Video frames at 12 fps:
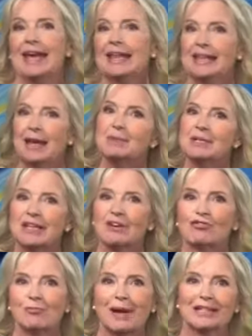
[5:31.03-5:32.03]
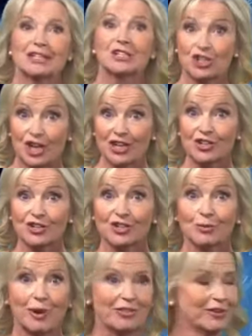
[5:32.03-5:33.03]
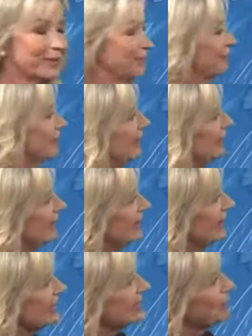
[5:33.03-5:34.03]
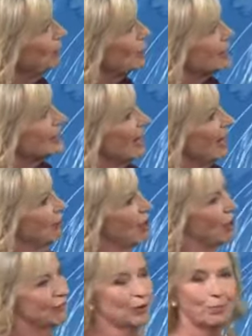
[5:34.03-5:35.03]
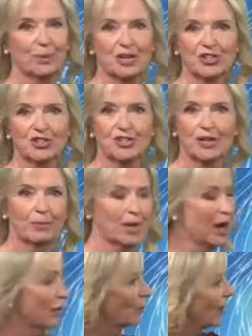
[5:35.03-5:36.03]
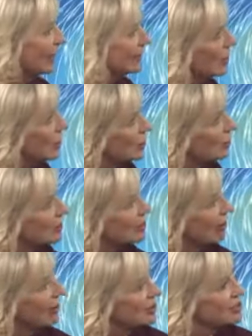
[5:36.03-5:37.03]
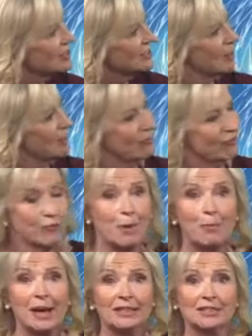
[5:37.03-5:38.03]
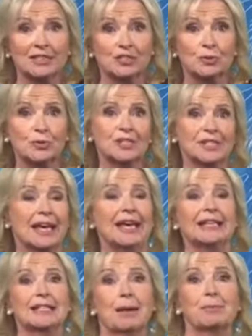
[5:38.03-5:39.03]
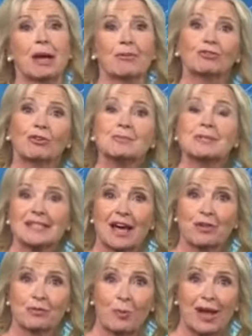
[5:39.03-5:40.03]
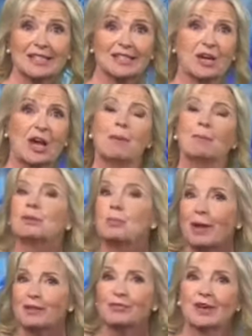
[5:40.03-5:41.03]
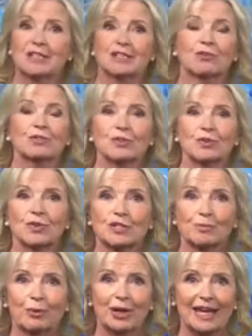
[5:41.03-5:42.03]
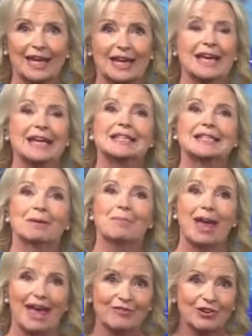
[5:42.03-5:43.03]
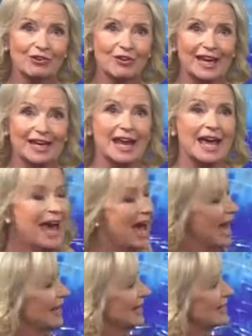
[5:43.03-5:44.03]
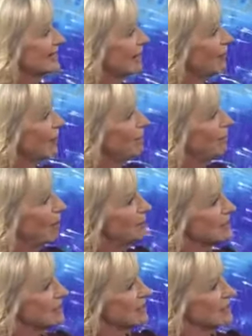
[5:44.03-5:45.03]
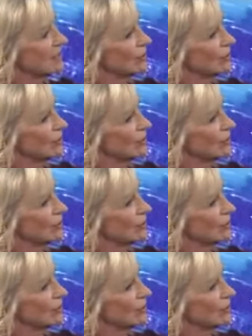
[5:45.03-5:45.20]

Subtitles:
Then we see a dramatic change in the weather. This potent area of low pressure is coming our way. The wind direction is coming from a mild source. It's coming up from the southwest, but the weather fronts are also going to bring in some heavy rain. And as that rain bumps into the